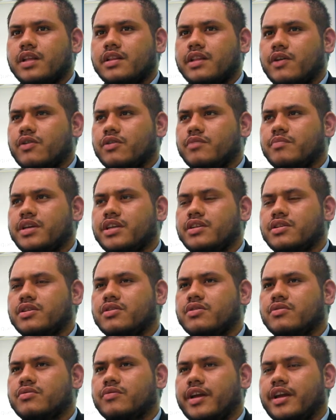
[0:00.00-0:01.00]
That would mean
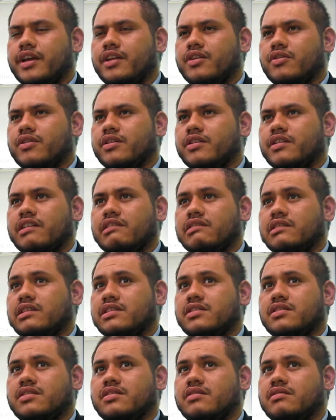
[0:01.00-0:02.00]
no rain, or at
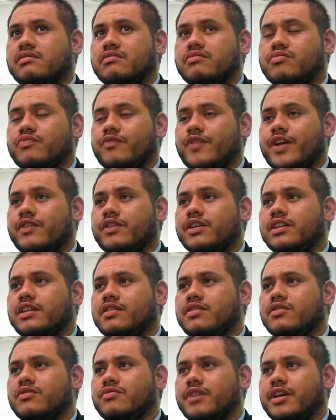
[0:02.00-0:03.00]
least very
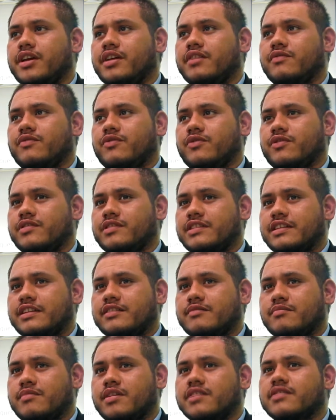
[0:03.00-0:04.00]
little rain for
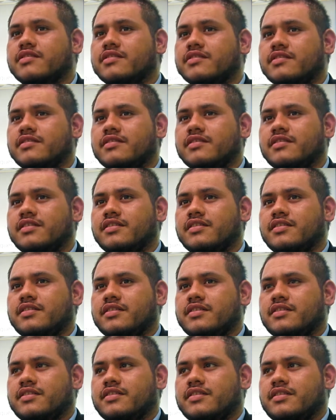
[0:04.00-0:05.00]
6 months.
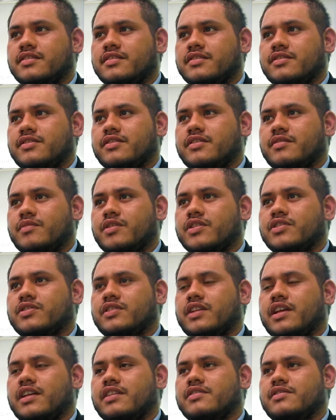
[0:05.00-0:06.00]
So in the
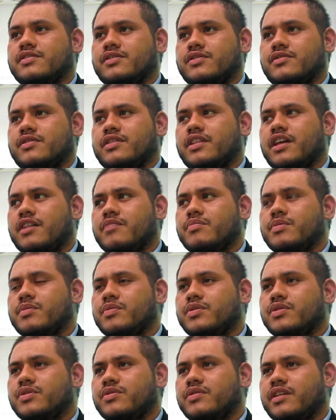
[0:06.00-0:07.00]
Marshall Islands, so a lot of
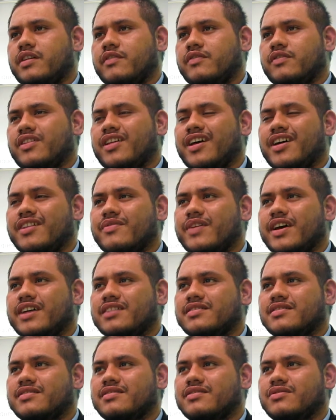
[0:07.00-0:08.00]
people don't have a lot of
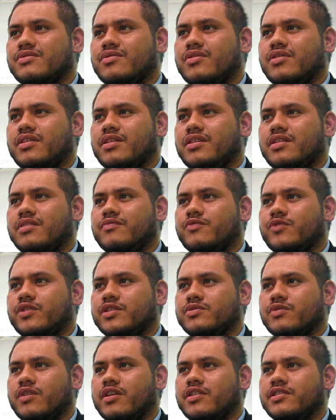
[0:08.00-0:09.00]
access to
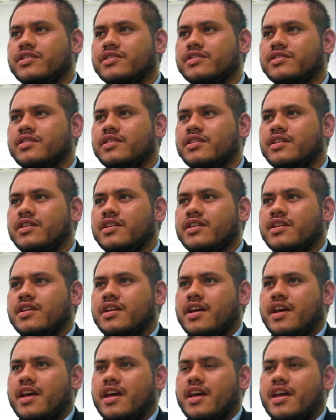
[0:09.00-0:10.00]
fresh waters,
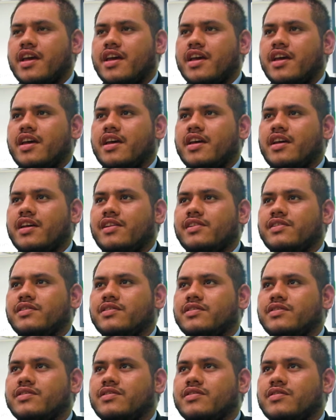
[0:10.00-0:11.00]

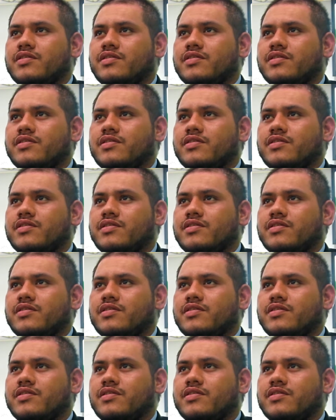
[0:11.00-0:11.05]
and